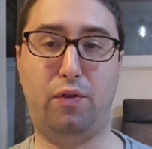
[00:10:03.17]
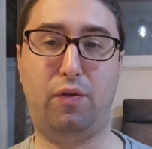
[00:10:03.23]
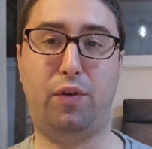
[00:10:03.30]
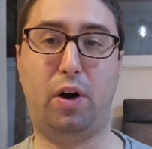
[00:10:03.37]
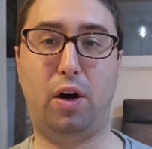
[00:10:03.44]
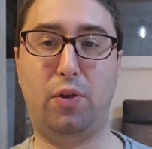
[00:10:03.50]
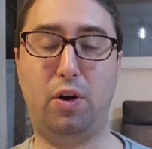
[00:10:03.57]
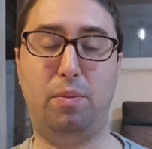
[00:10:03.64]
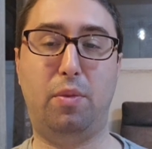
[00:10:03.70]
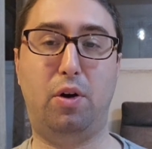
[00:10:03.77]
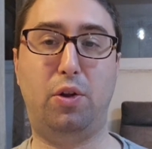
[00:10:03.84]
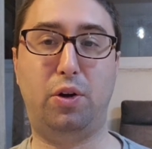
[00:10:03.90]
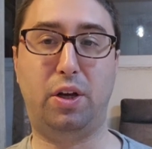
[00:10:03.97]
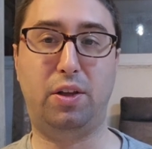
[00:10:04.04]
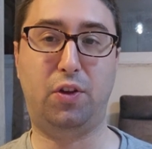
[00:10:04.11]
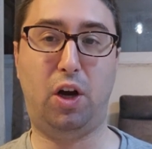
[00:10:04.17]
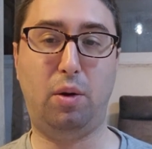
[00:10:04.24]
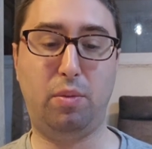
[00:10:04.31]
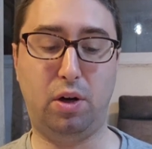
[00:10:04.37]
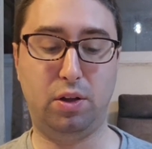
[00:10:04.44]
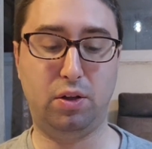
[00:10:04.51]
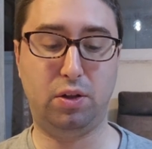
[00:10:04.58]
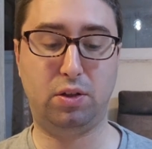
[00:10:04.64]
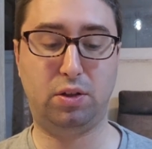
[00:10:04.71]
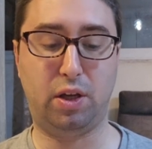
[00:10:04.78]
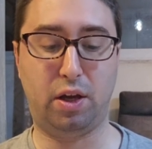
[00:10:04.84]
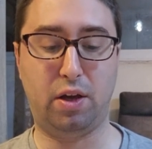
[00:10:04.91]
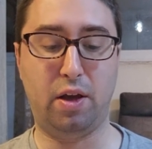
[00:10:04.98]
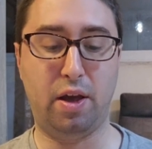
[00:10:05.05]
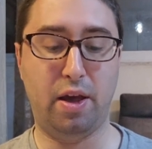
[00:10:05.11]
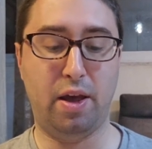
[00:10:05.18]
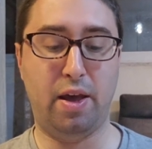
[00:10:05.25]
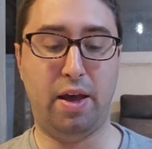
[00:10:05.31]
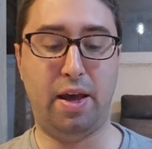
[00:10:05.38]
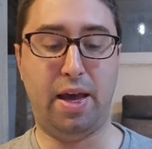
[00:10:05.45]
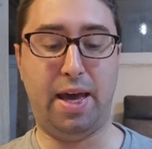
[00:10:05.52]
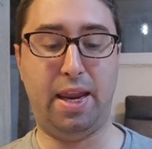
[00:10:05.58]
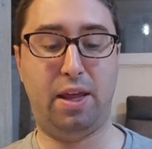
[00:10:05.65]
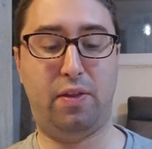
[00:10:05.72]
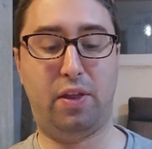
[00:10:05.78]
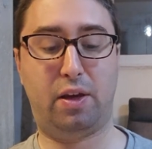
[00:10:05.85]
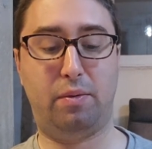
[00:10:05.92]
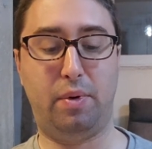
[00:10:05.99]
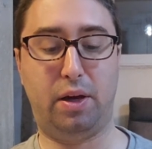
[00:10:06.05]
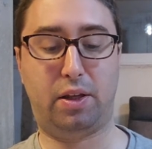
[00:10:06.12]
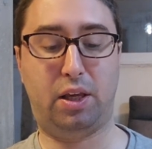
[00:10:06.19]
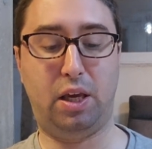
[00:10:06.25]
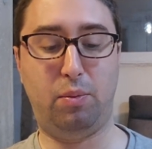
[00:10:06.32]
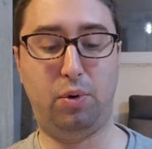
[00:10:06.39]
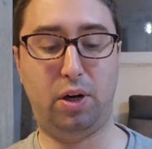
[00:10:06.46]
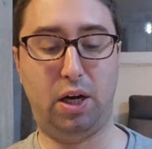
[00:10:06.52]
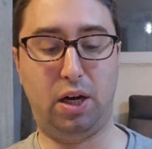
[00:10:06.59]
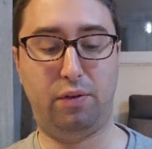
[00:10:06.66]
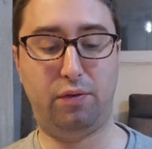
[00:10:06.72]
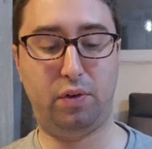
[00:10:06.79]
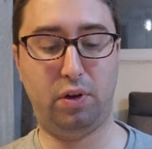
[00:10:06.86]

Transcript: father and mother Yitama. It doesn't say anything about Kibbut Av.